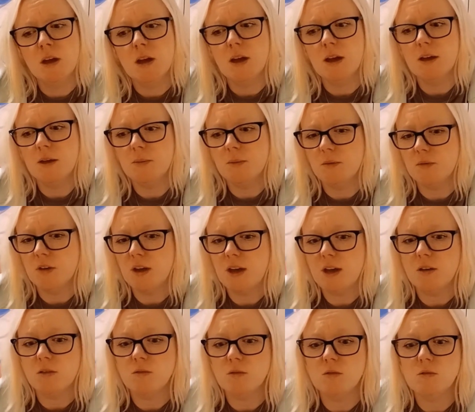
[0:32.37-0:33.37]
of
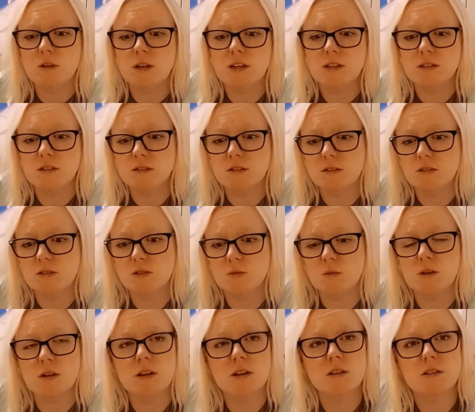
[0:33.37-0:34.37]
how your lessons were
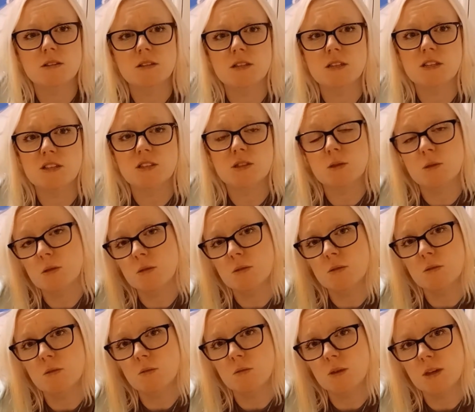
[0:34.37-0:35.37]
learnt this
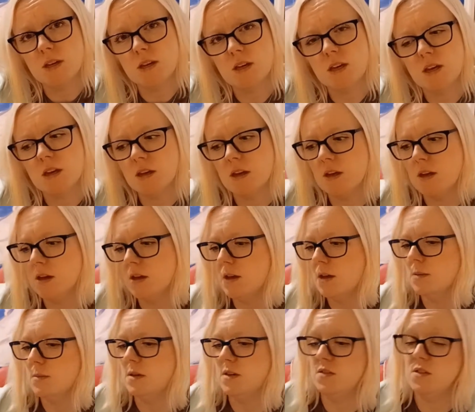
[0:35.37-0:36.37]
week,
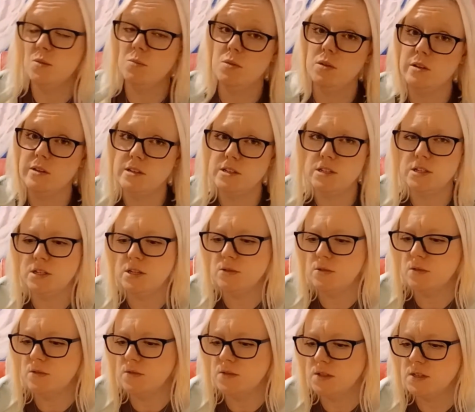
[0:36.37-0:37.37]
if it applied to
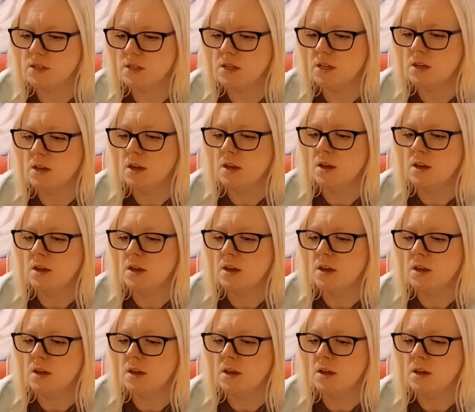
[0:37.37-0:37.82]
you, obviously.